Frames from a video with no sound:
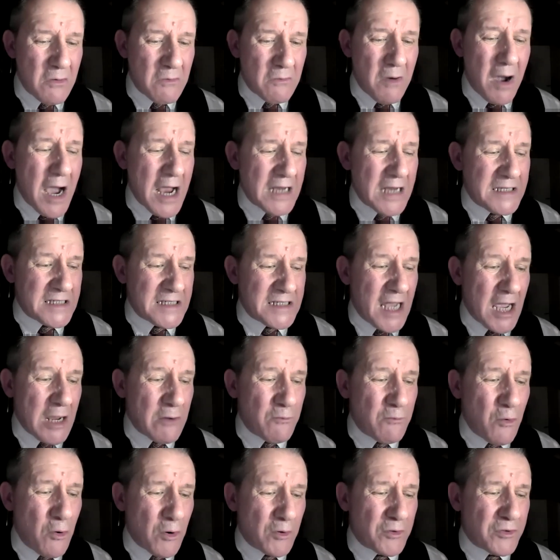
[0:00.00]
Why did I
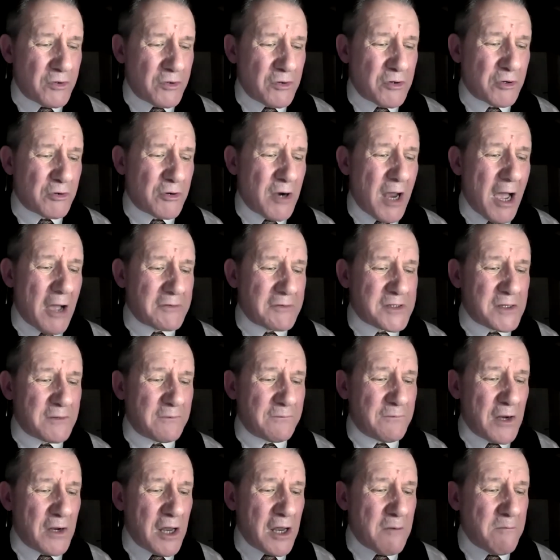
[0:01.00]
walk through crowds of
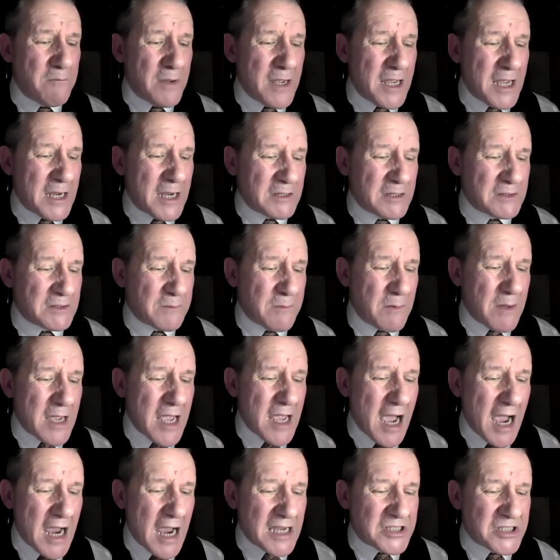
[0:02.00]
fellow beings with my
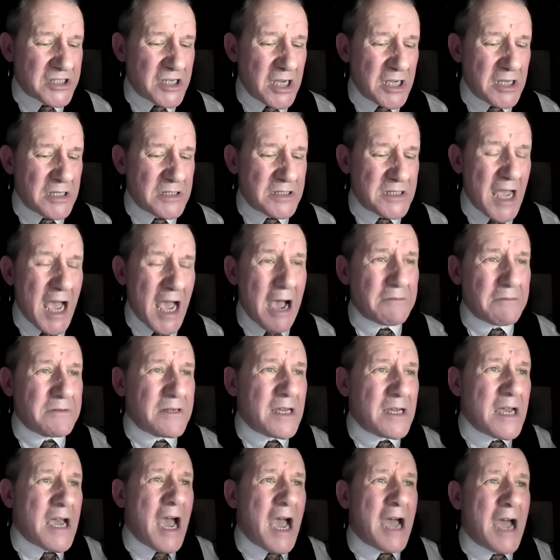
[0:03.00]
eyes turned down,
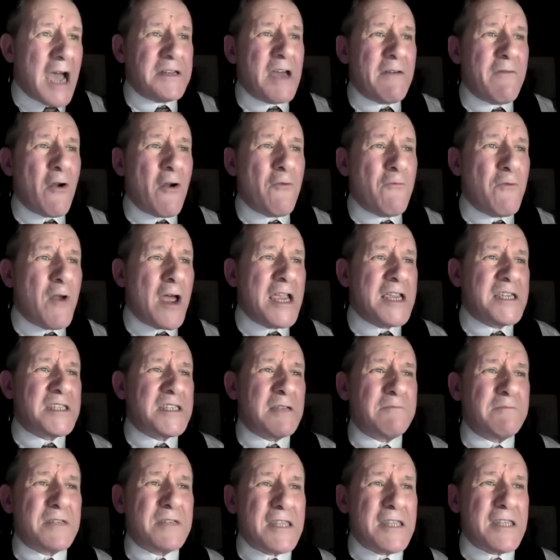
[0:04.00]
and never raise
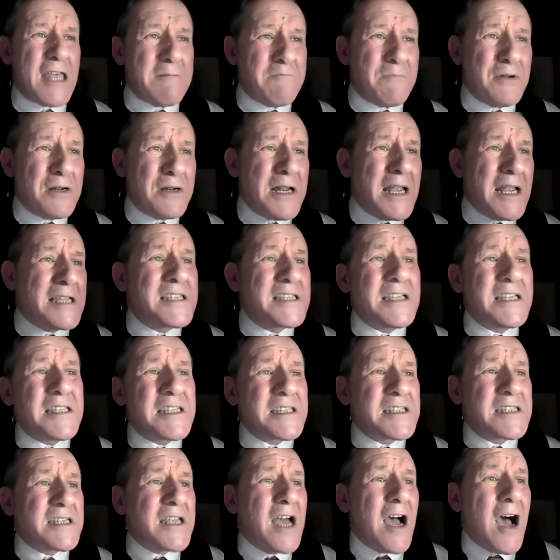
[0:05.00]
them to that blessed
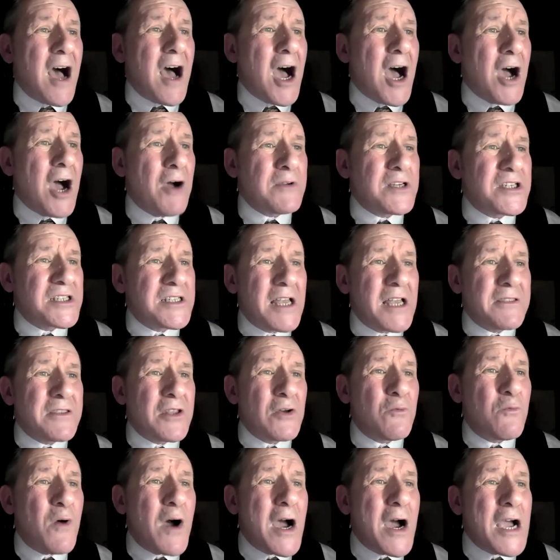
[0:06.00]
star which led
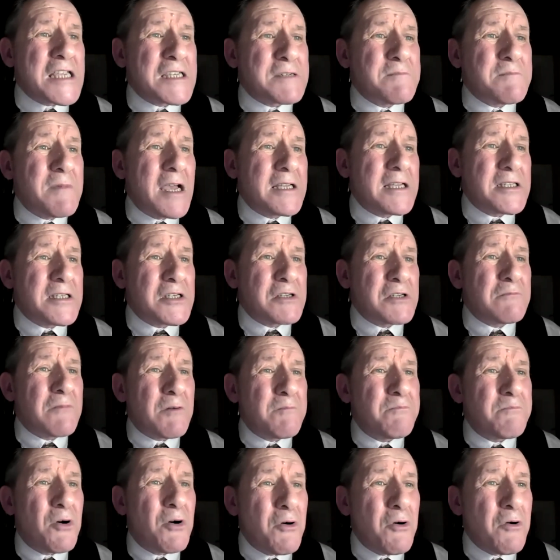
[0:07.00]
the wise men to a
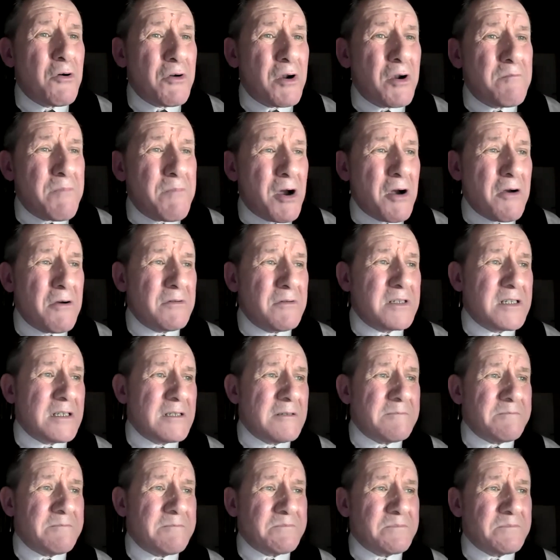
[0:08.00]
poor abode?
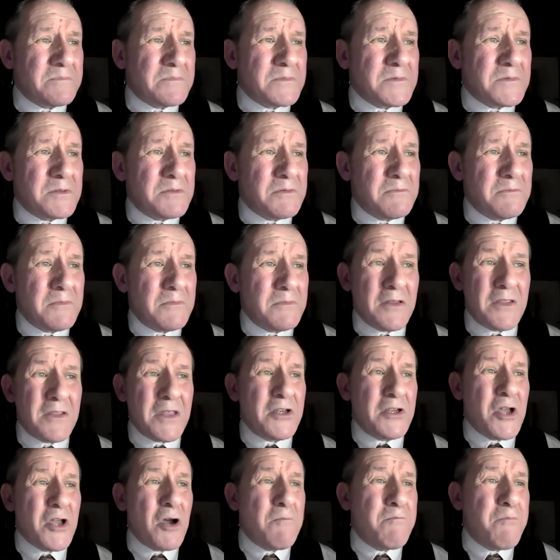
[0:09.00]
Were there
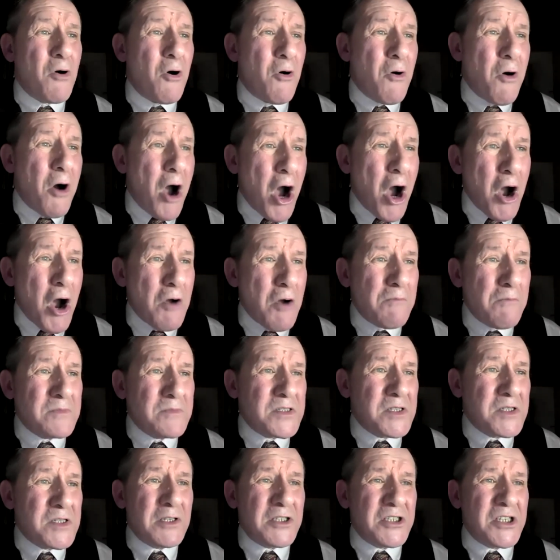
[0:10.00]
no poor homes
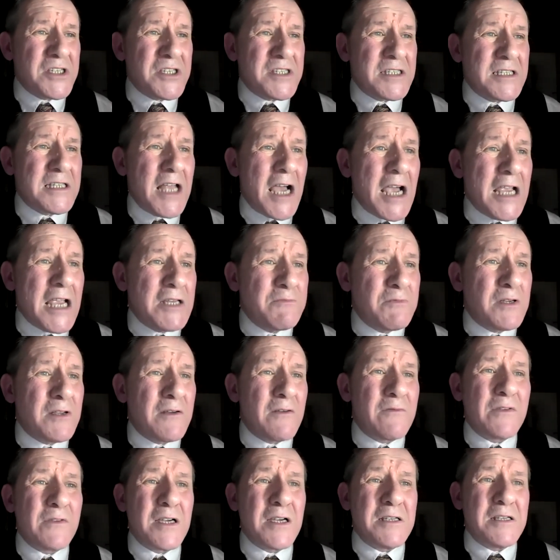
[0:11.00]
to which its light would
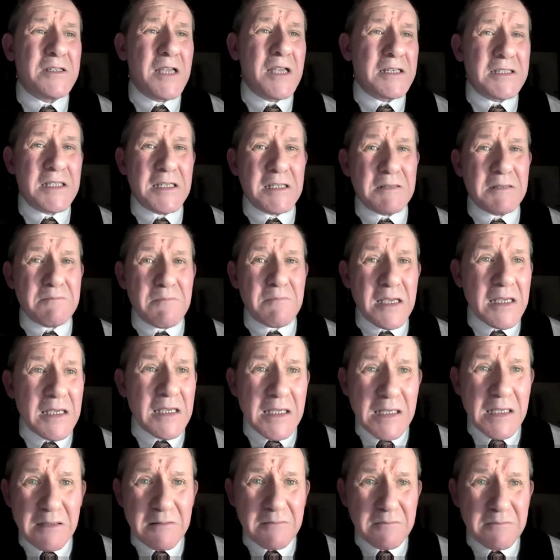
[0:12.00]
have conducted me?